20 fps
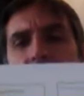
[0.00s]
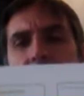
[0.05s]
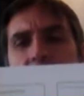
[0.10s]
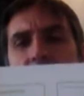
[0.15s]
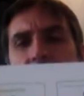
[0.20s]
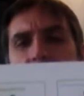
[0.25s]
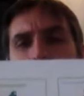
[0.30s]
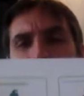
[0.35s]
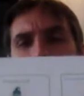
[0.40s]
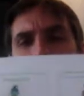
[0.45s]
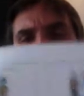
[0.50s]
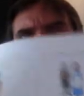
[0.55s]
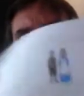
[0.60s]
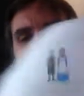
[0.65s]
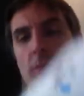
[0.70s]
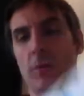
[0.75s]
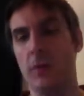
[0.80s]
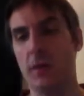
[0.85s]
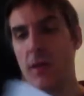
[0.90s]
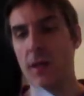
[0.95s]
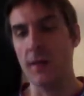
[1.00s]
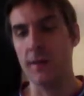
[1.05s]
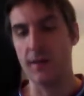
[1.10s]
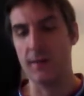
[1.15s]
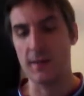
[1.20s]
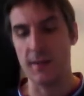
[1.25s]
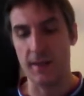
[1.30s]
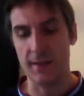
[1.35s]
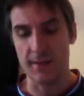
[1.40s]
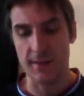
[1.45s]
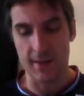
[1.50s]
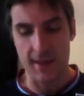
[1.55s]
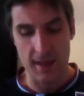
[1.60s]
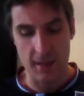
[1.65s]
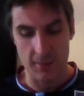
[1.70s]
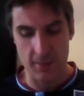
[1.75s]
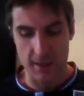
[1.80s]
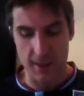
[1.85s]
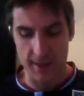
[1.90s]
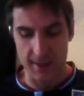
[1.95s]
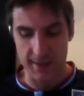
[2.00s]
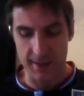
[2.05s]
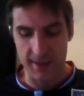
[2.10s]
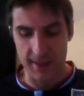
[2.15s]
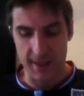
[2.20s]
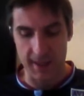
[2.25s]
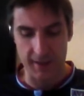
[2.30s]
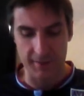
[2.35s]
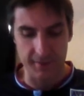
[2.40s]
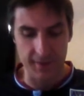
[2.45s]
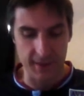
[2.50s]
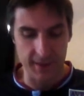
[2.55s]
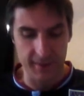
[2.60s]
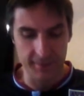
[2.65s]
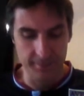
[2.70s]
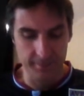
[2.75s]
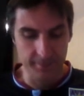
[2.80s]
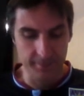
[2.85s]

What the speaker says: is here. So we'll cut the title out nice and carefully.